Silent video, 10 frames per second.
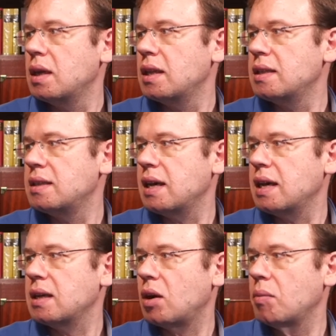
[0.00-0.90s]

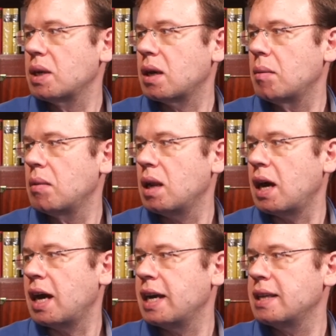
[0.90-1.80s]
they now become
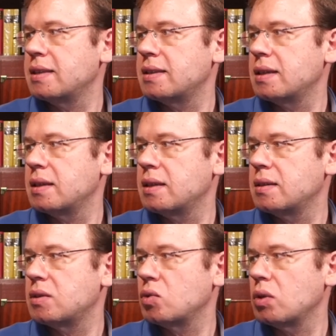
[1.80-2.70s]
lines in
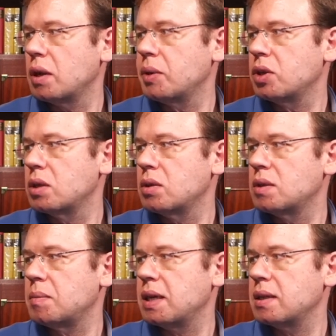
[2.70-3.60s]
this two-dimensional
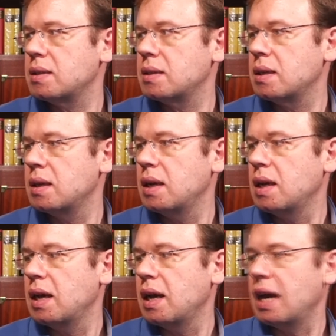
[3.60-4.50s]
space.
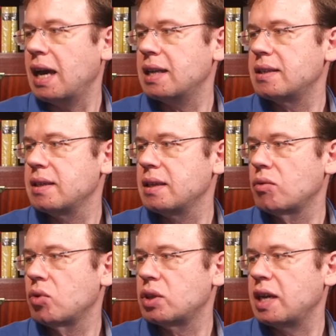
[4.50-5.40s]
And the
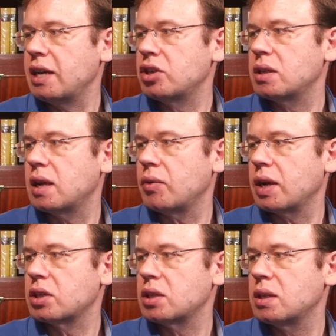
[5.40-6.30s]
rotation
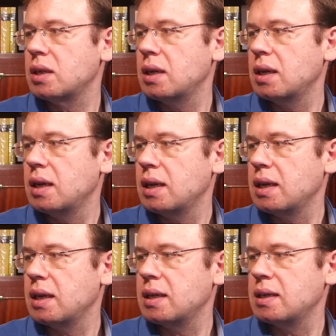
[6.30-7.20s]
direction
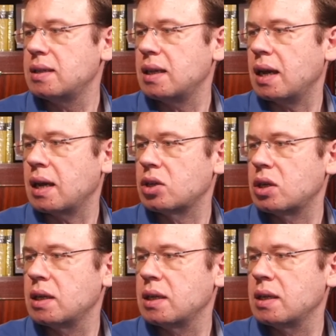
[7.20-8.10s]
is
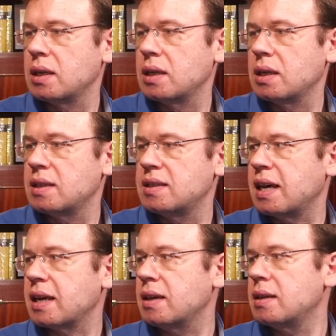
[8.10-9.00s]
actually the
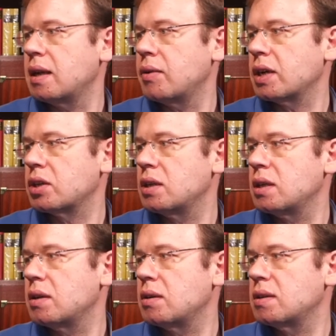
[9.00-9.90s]
second direction
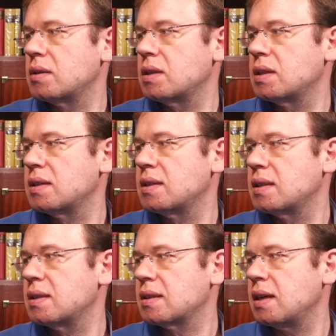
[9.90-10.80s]
here. So this is
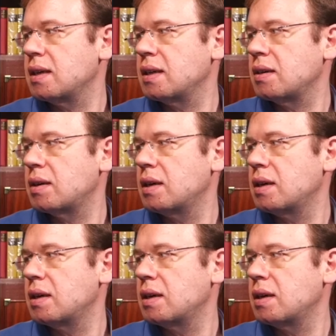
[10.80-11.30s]
this guy here.